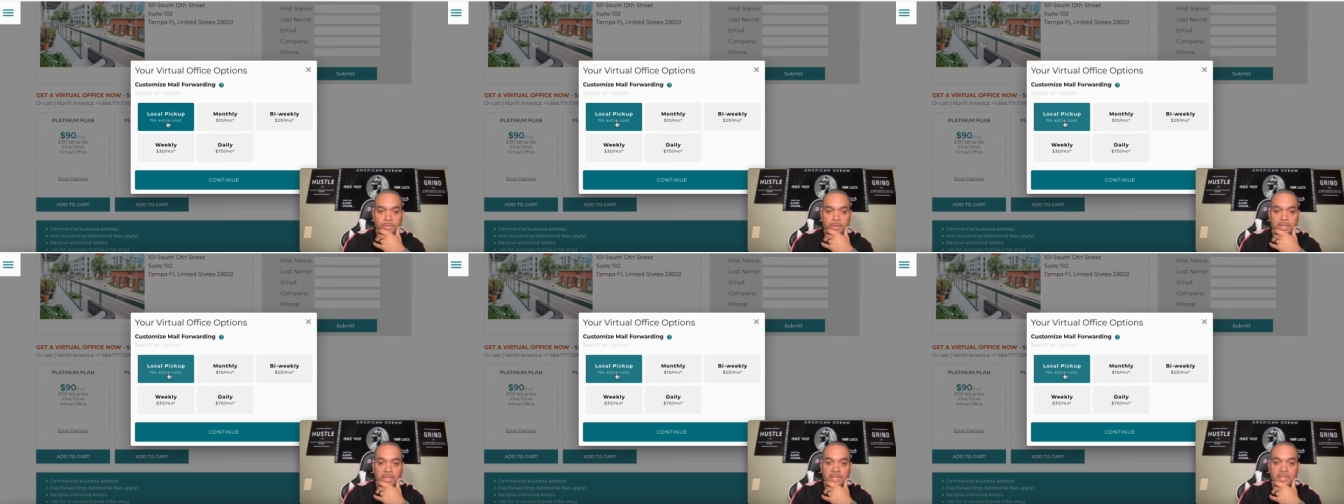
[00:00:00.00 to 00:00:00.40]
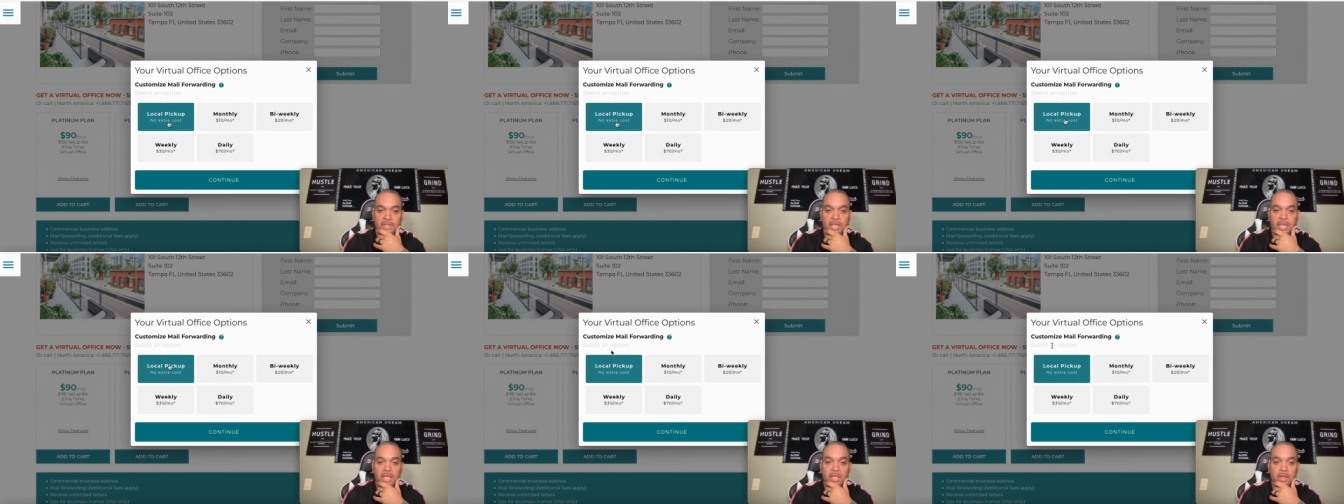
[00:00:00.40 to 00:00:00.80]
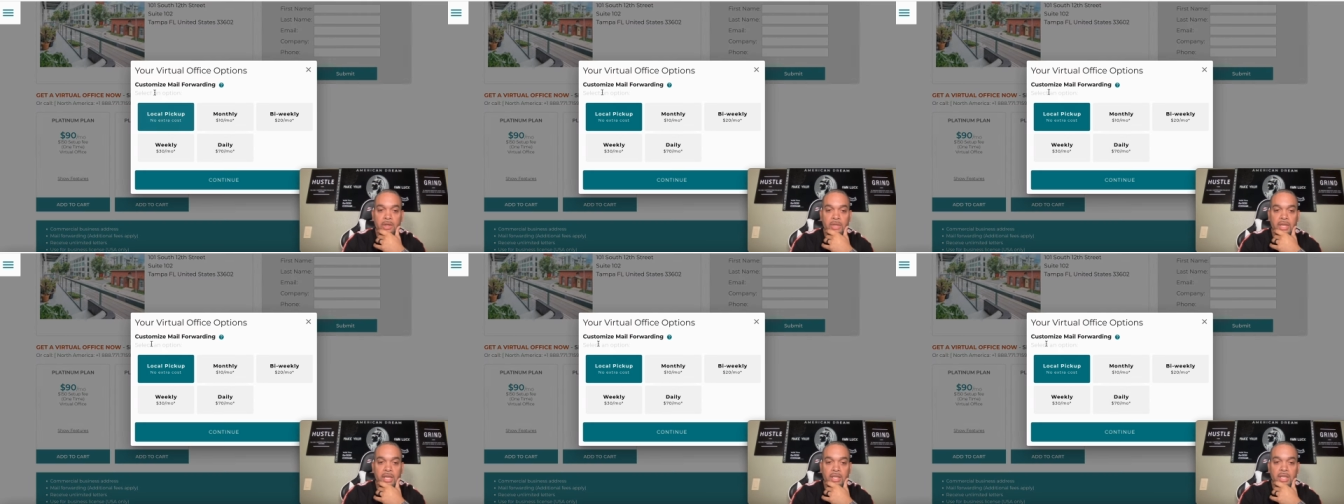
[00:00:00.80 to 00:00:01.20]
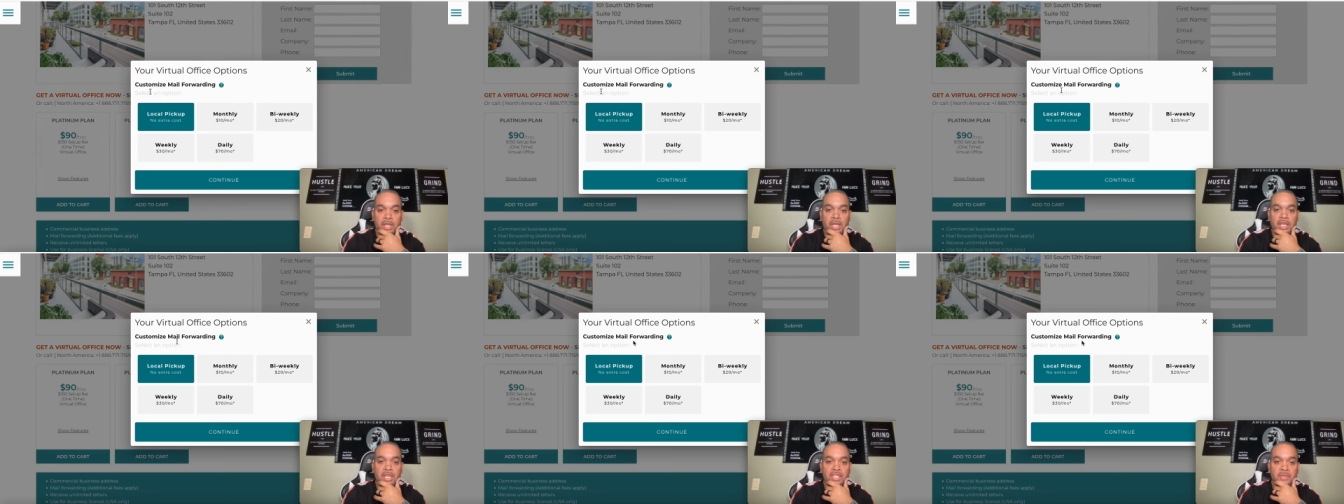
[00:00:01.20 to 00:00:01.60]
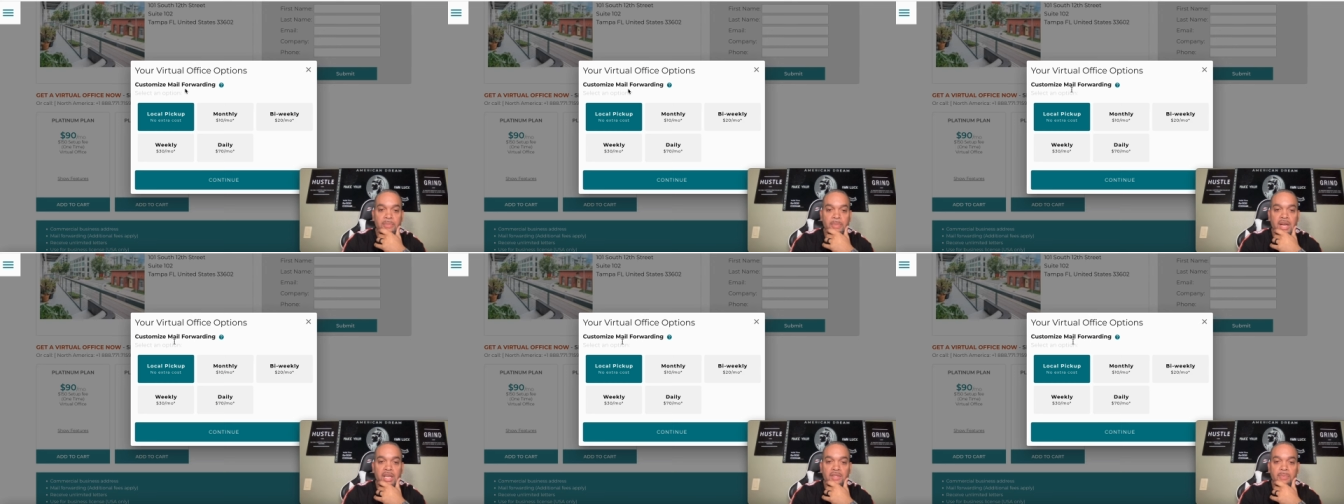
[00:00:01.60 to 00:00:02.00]
Let's say, okay,
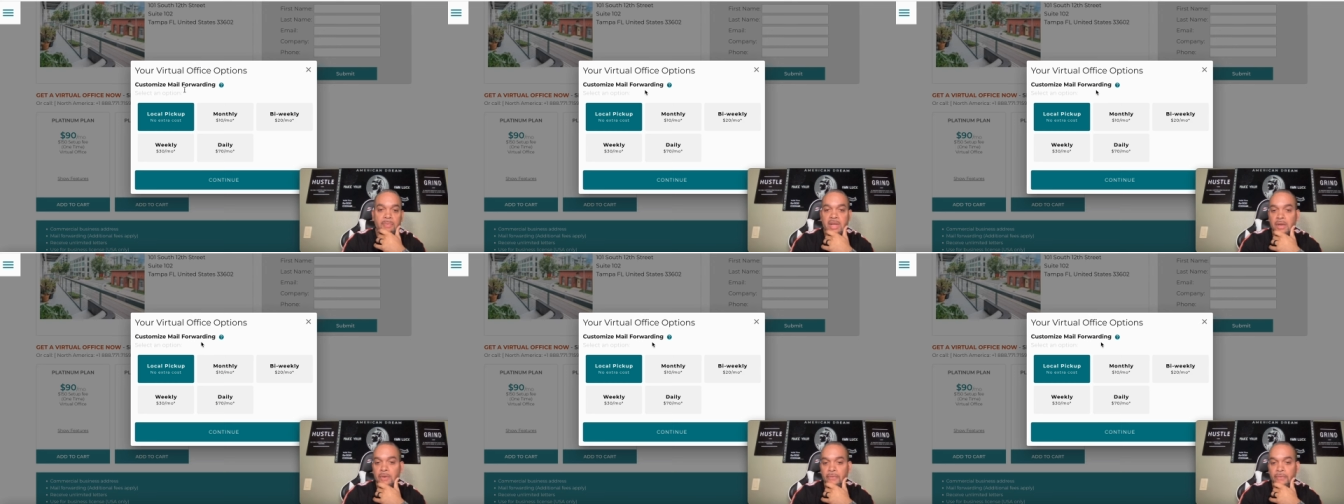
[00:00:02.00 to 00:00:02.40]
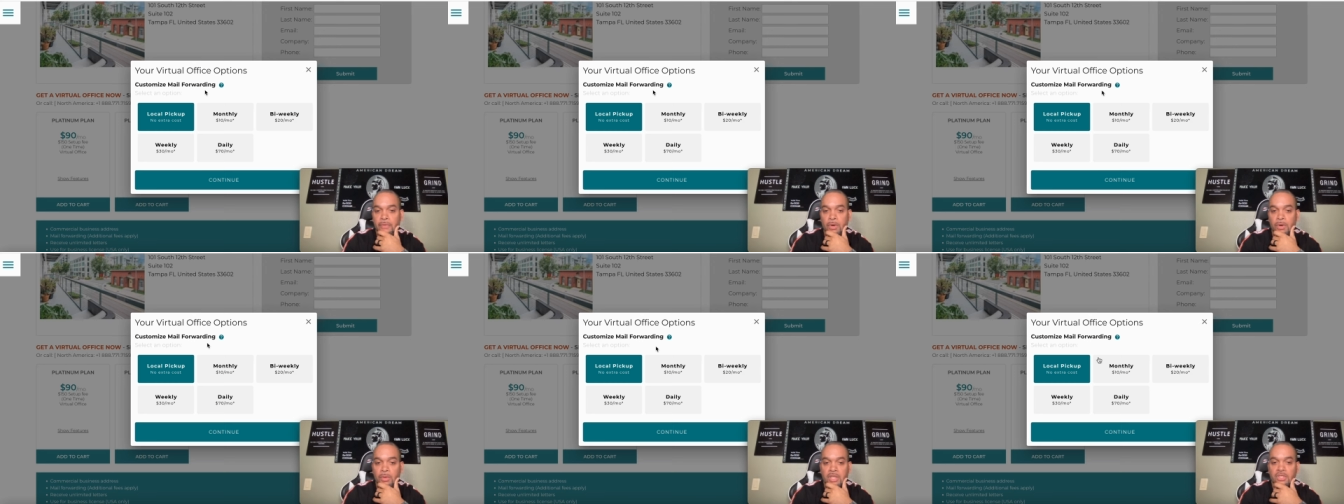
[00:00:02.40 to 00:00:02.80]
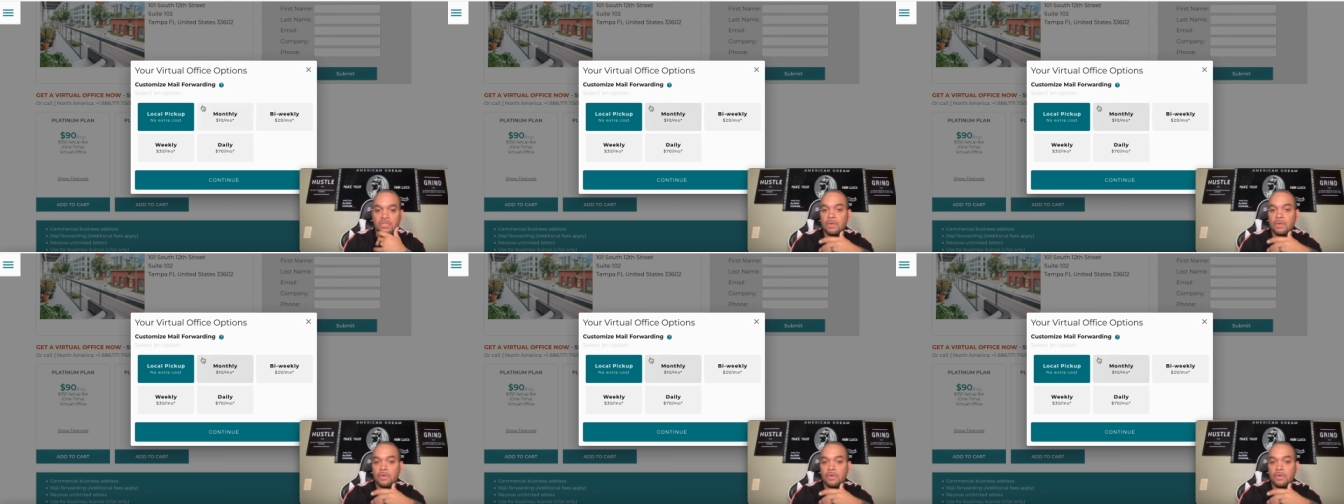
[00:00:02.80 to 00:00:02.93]
customized mail forwarding.